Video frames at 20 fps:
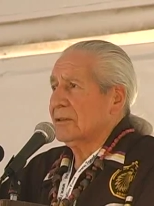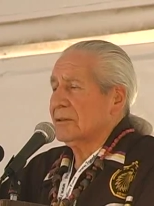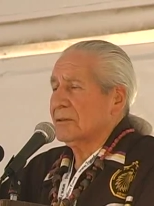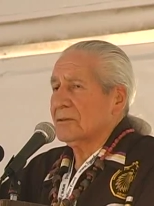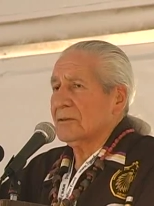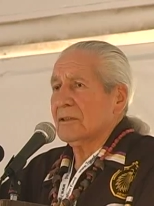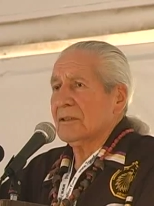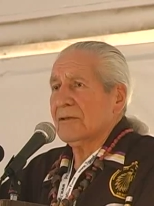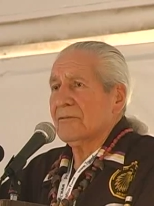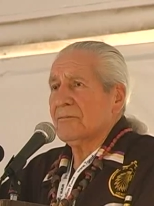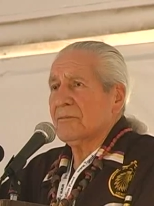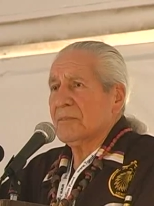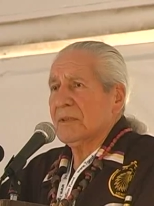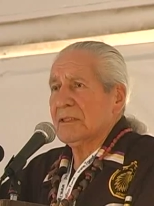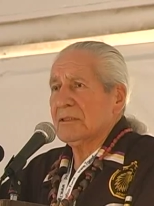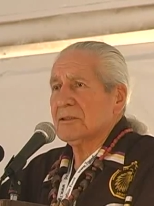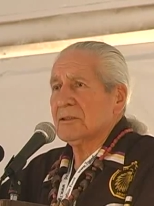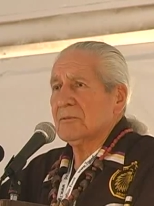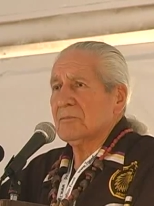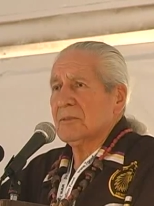to live
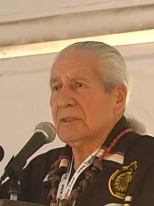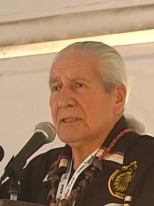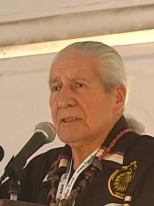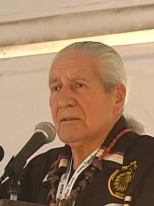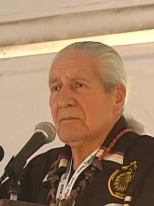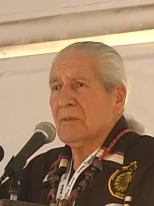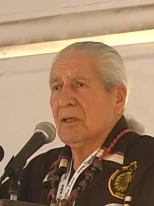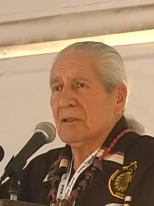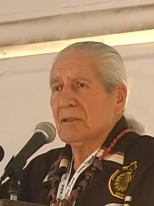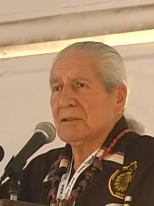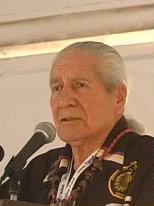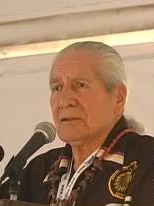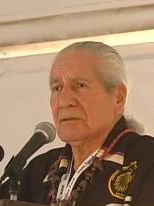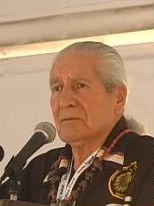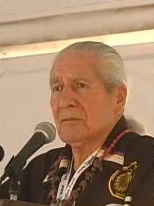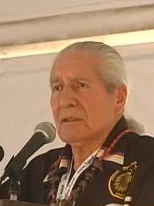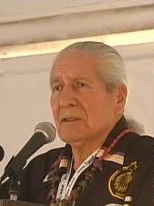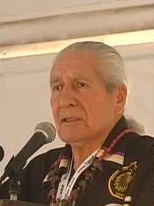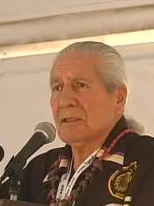peaceably amongst one